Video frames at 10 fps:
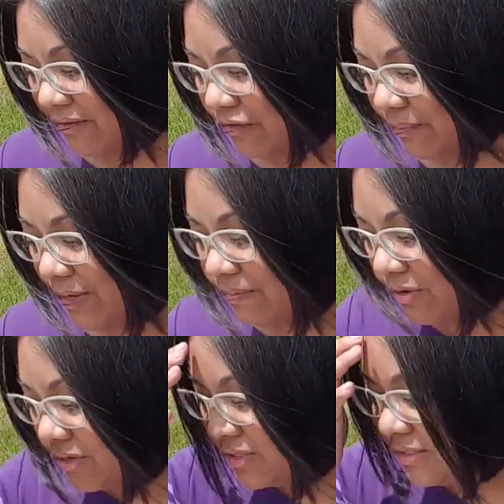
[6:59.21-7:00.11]
For me
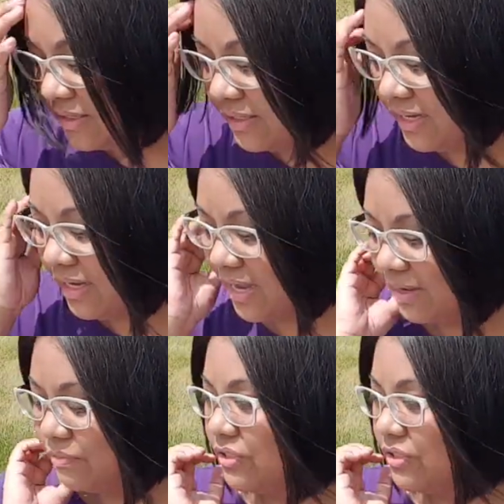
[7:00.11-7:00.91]
personally, I'm